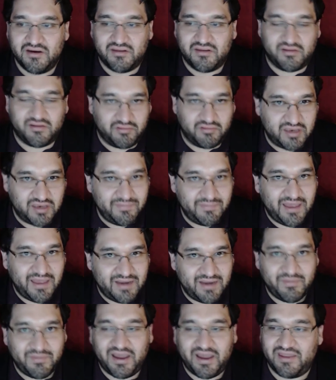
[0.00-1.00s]
So keep
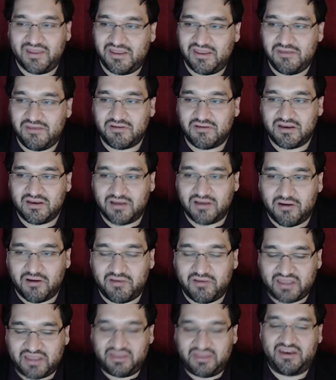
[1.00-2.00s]
that in mind, that you can
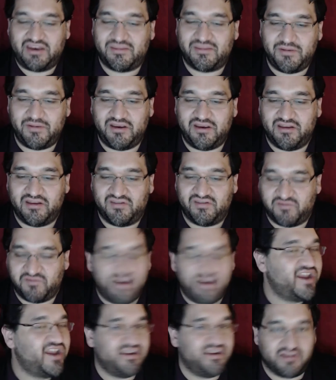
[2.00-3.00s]
go get that experience
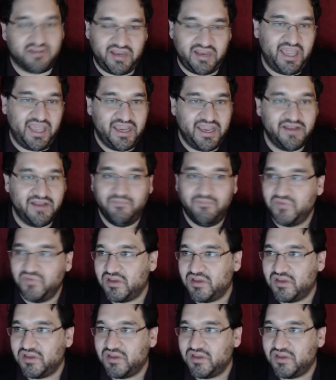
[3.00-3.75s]
right today,